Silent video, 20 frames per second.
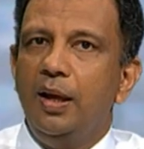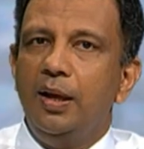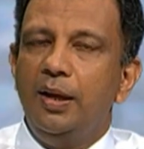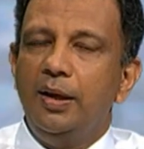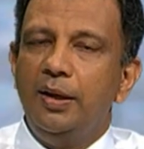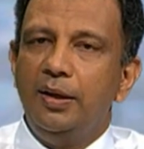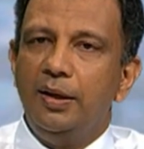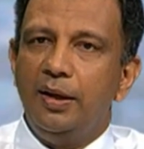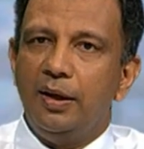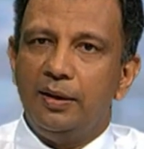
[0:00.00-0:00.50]

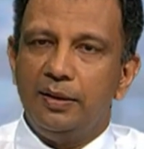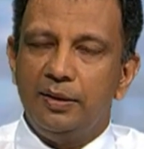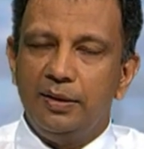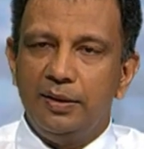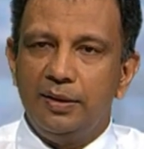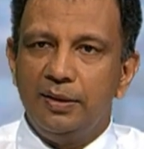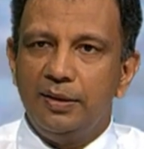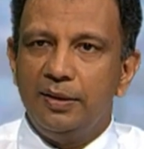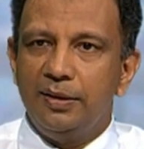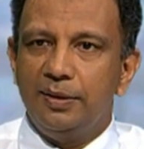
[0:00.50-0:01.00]

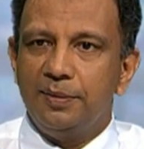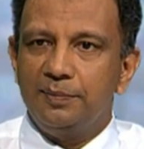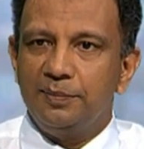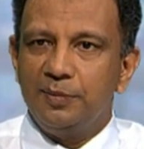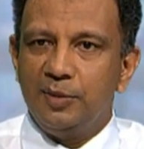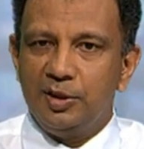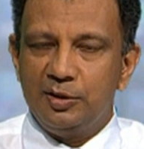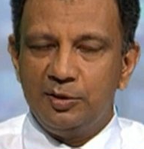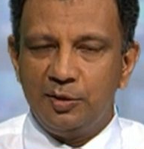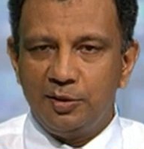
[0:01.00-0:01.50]
Yeah,
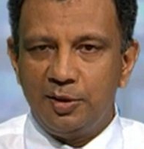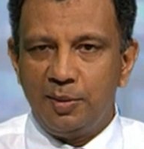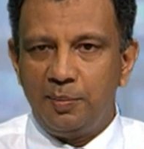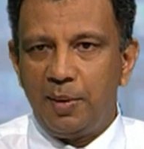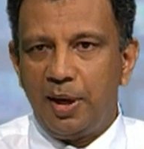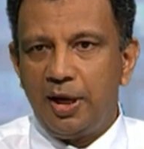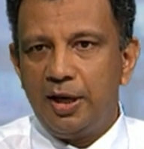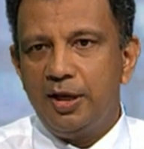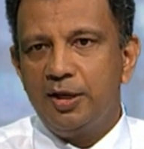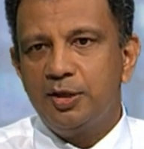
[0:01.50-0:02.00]
so the
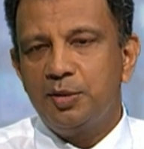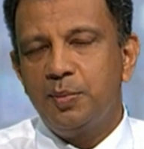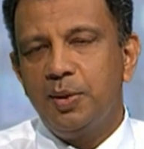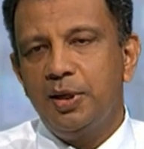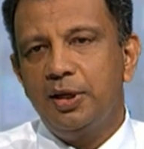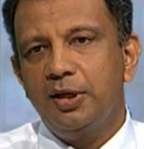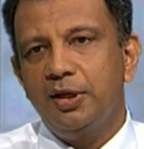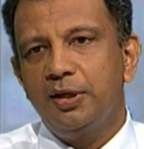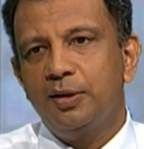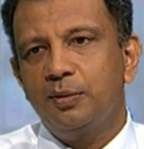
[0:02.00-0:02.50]

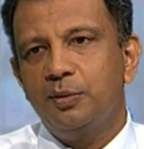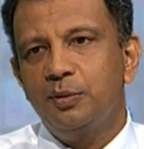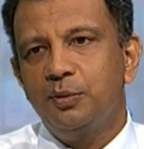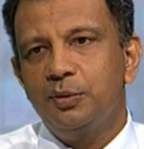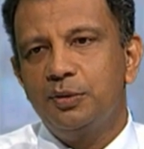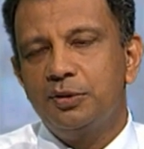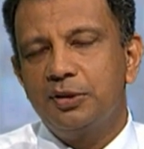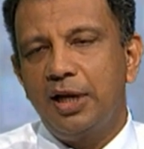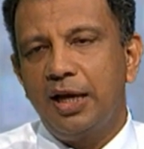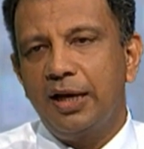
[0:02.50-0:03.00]
management
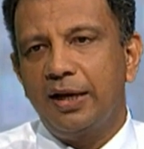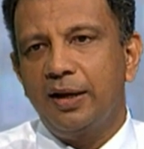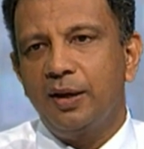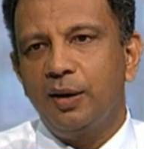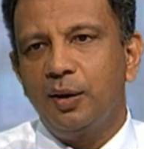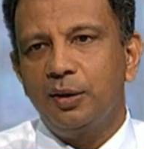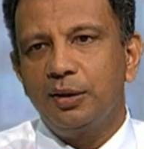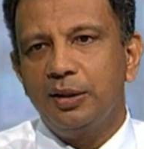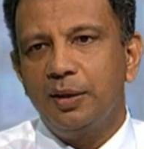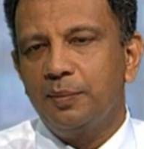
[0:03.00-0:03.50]
includes, like,
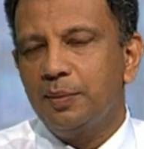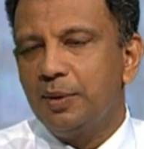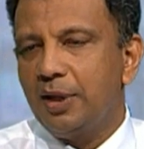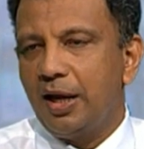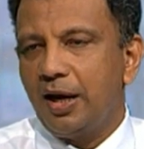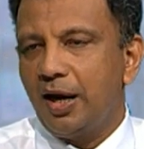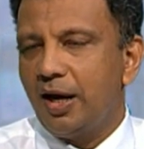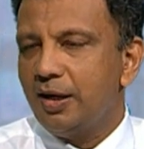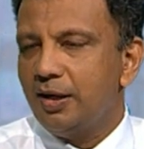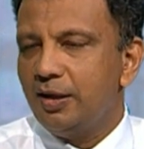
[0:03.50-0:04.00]

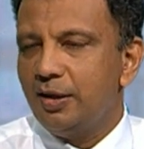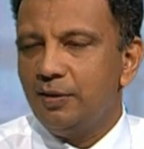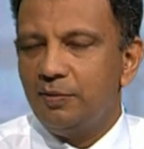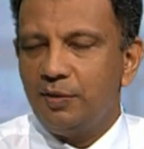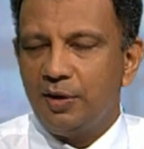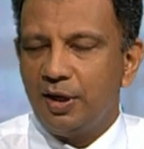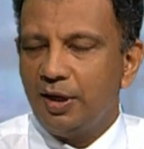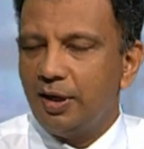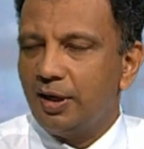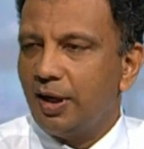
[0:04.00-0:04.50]
there are
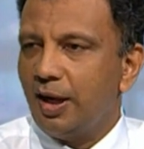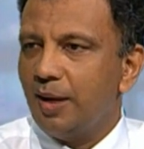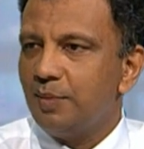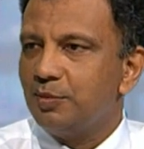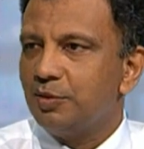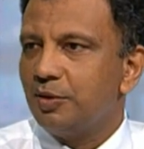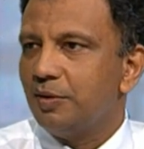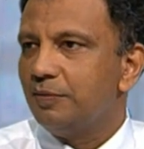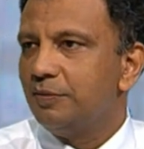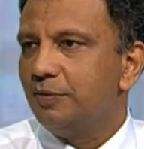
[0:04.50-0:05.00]
different
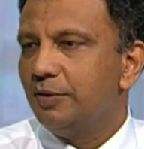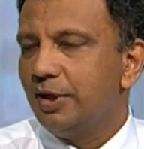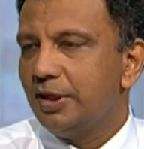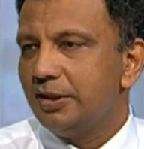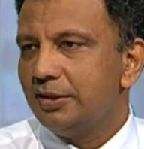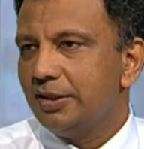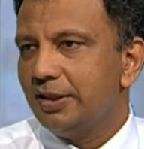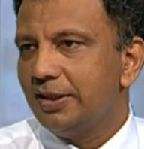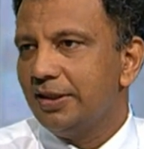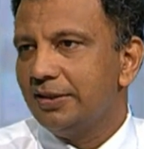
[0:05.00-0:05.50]
types of
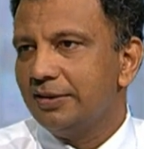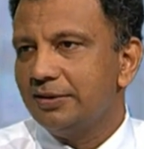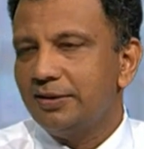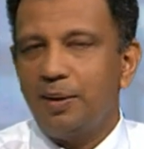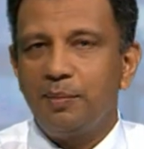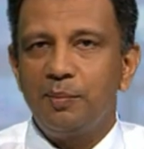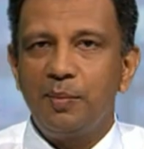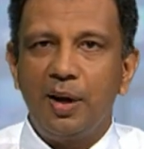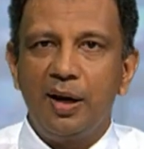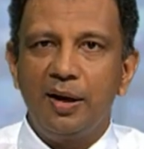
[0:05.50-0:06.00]
dressings.
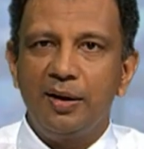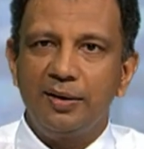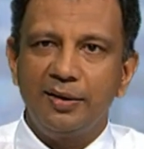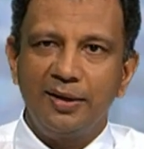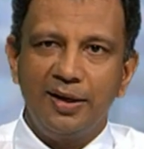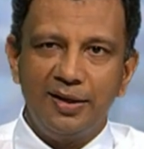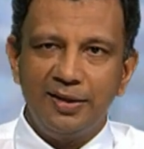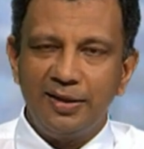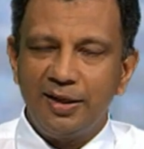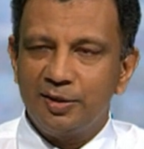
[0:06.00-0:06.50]
Some are
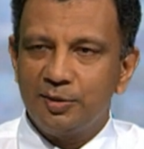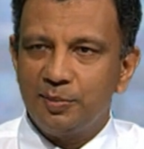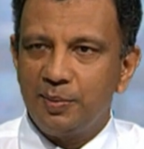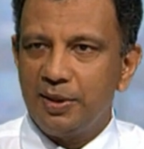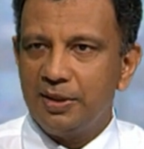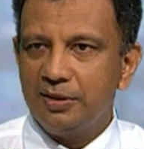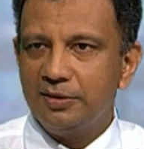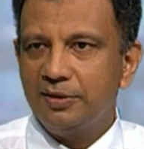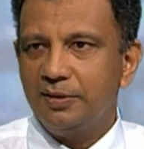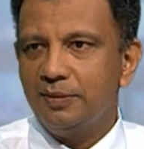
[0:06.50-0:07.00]
really
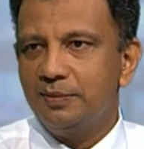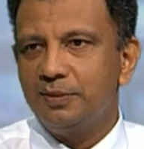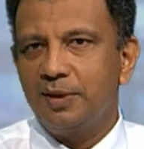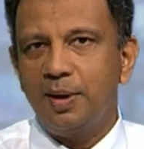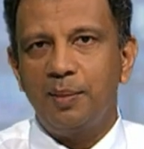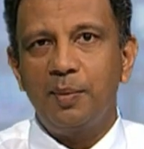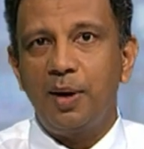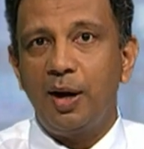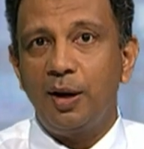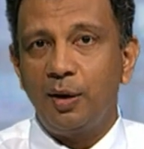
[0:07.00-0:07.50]
expensive,
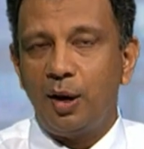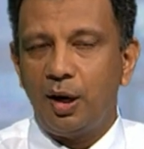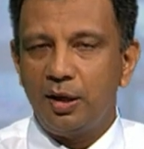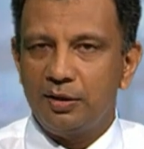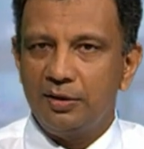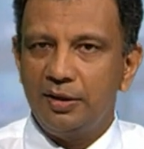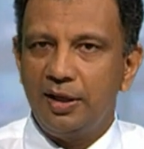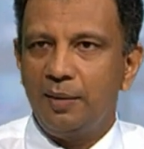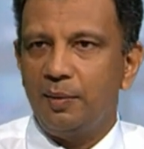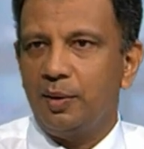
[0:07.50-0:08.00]
some are
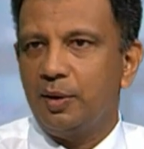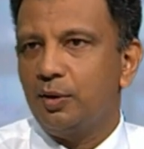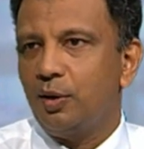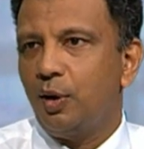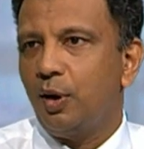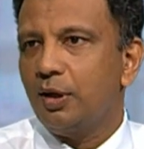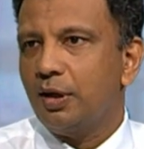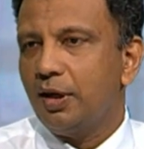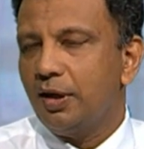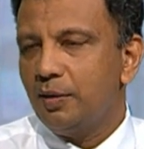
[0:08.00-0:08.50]
not. They are what
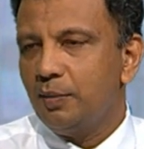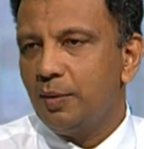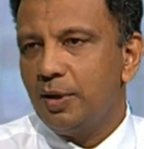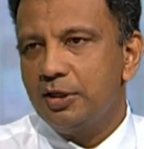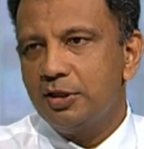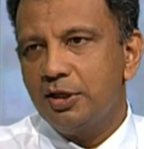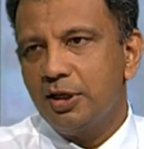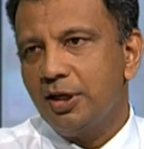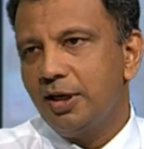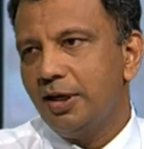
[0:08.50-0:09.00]
called
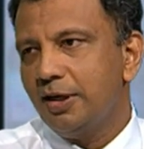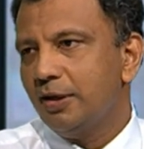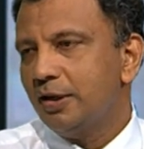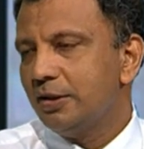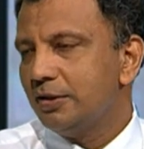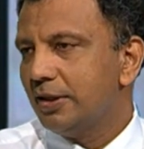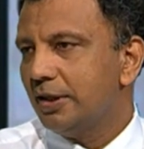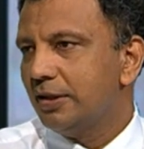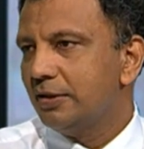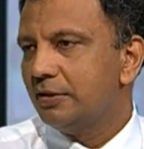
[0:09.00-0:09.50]
conventional
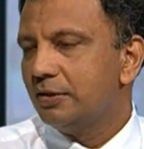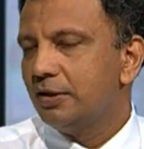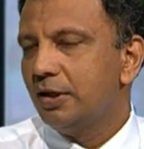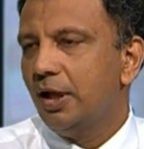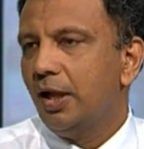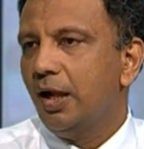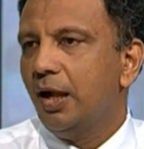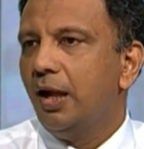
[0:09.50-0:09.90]
dressings.